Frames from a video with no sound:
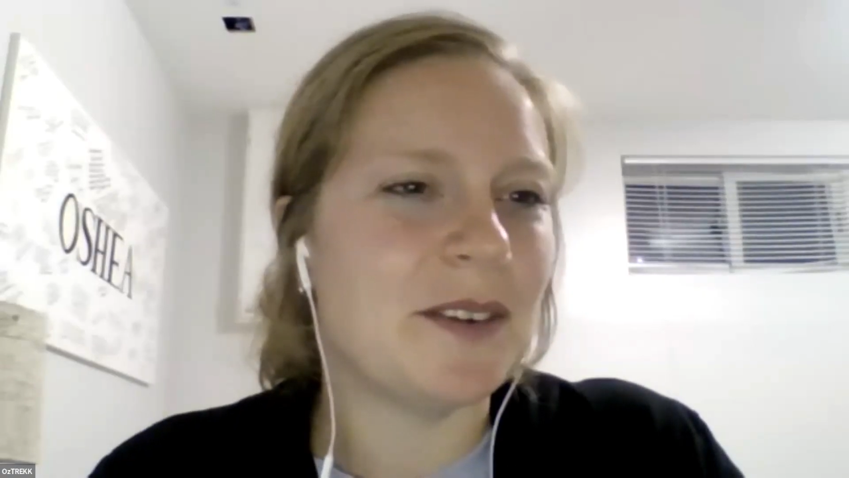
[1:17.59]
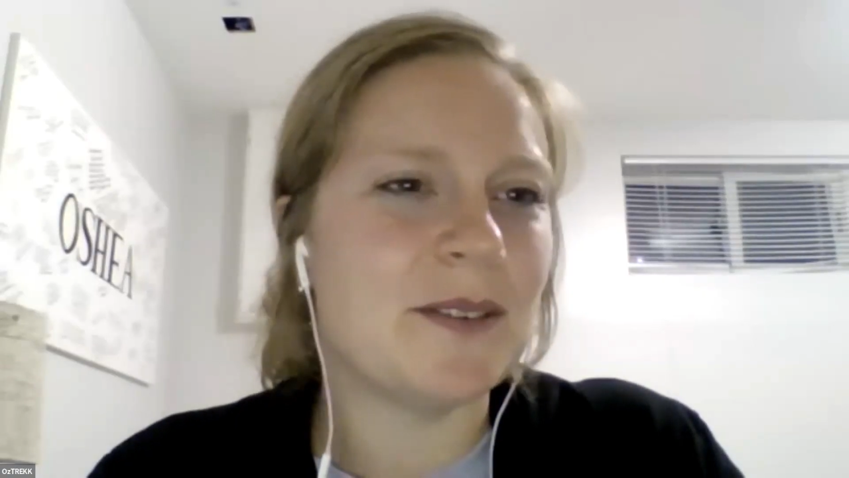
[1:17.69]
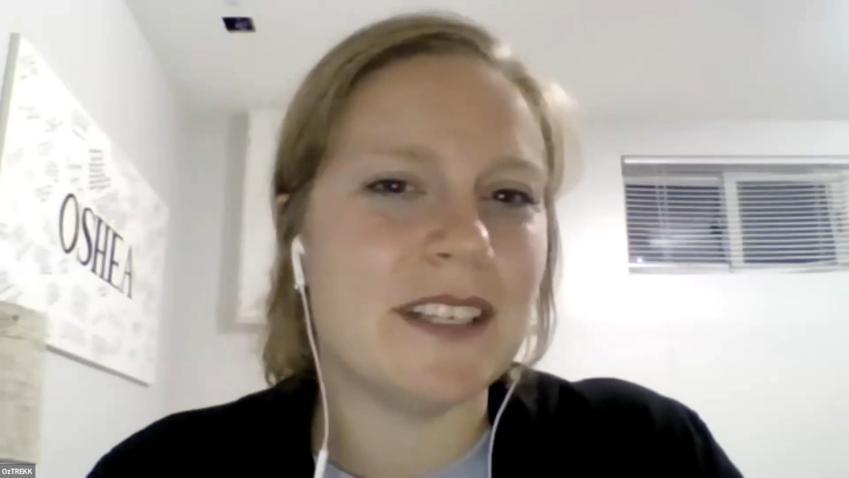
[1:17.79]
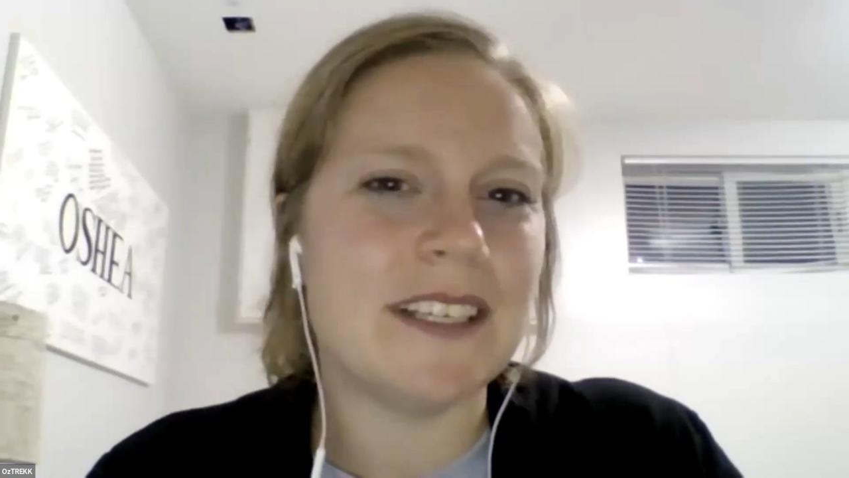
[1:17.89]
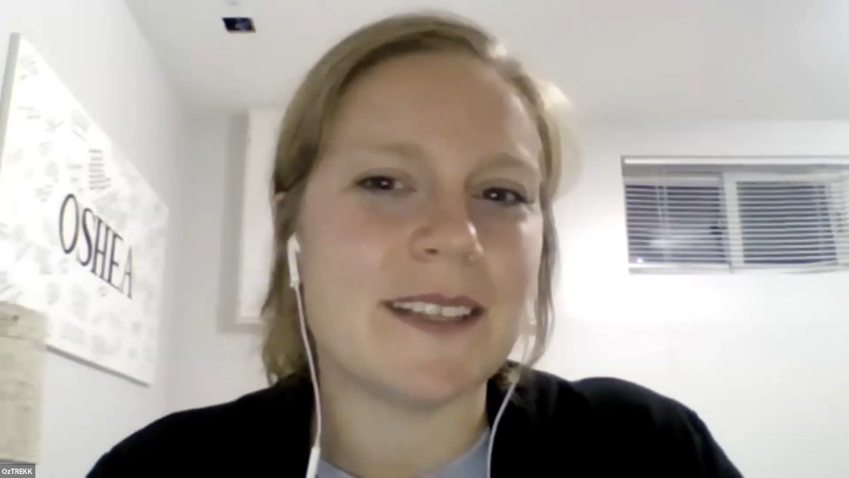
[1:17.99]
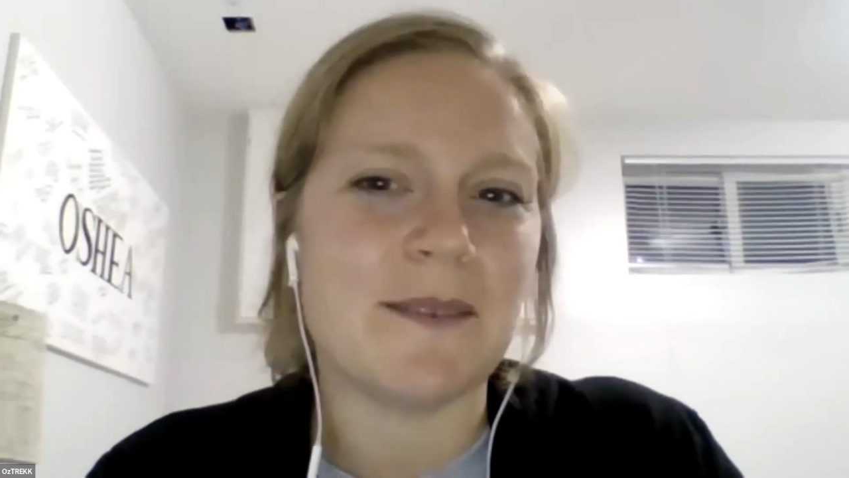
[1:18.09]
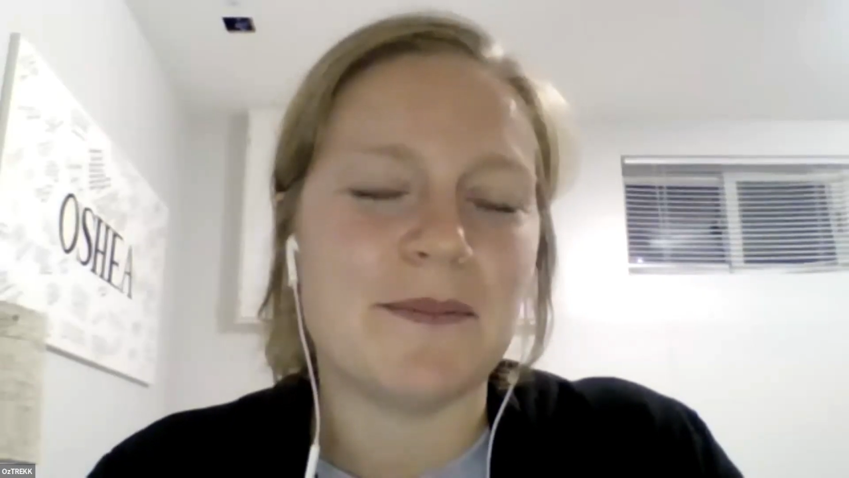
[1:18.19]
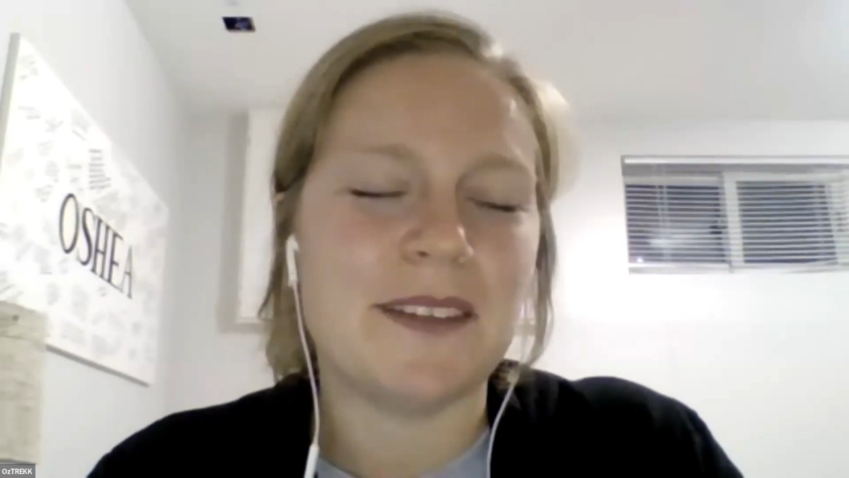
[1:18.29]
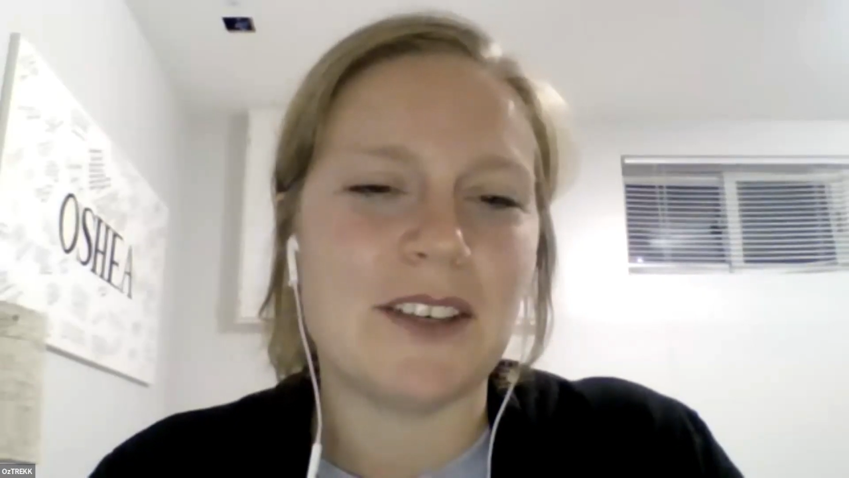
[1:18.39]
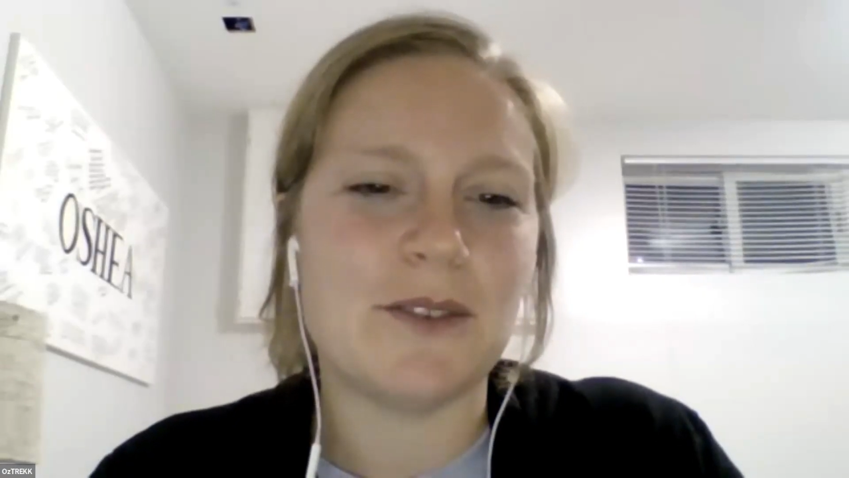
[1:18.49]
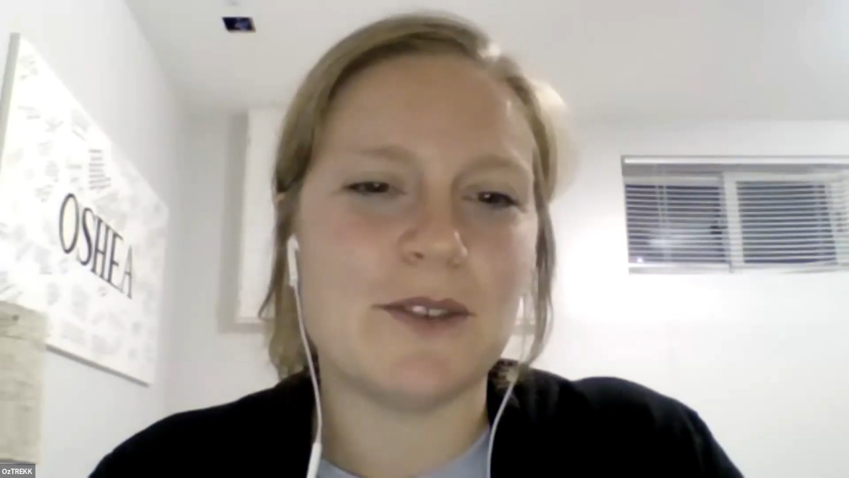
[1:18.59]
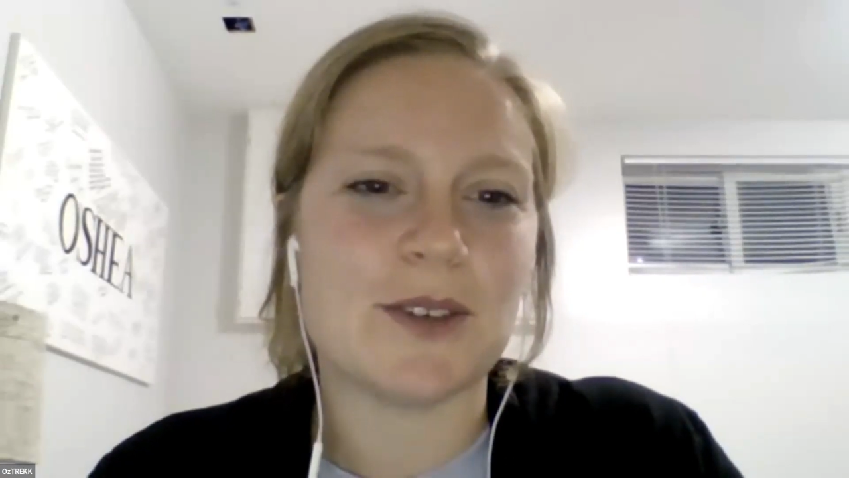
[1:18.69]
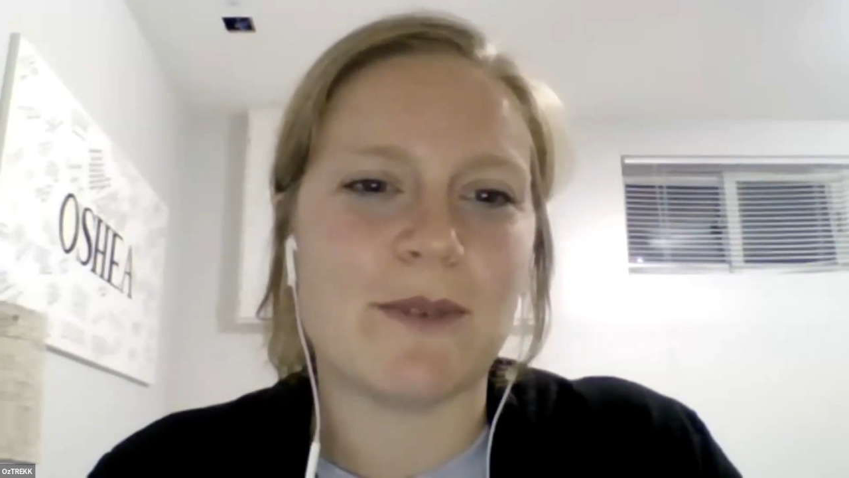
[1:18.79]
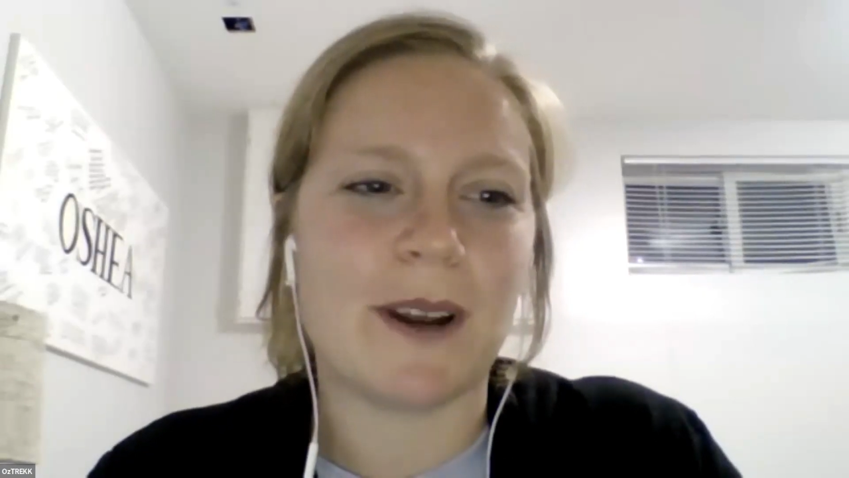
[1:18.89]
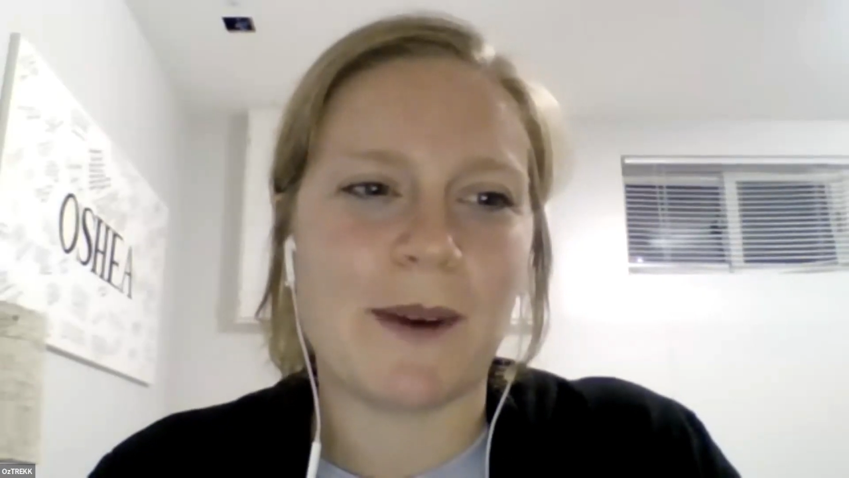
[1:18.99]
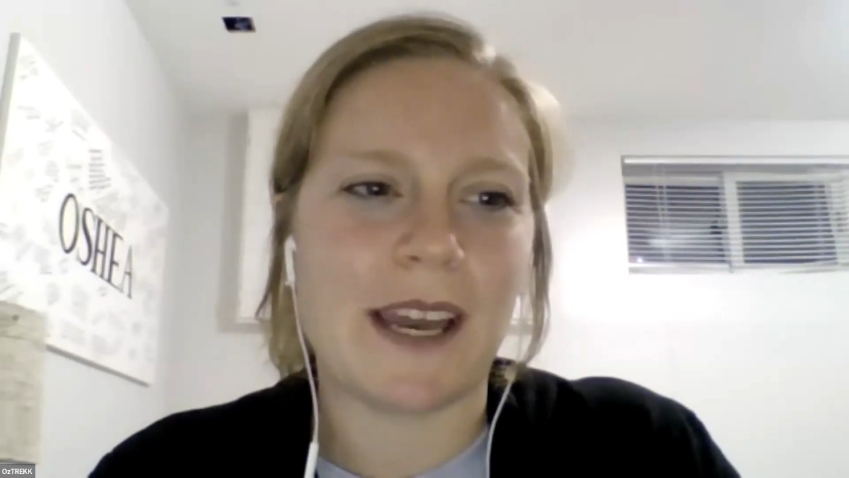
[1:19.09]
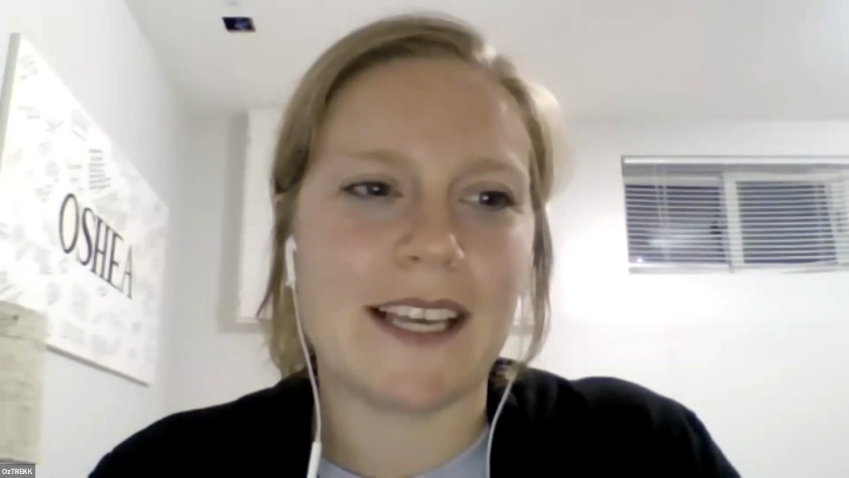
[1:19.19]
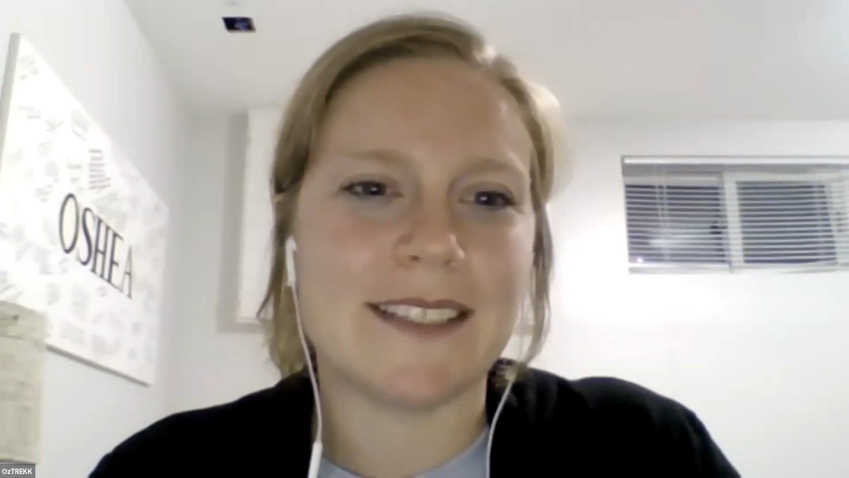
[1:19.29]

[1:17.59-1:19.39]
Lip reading: you see something, you just run away.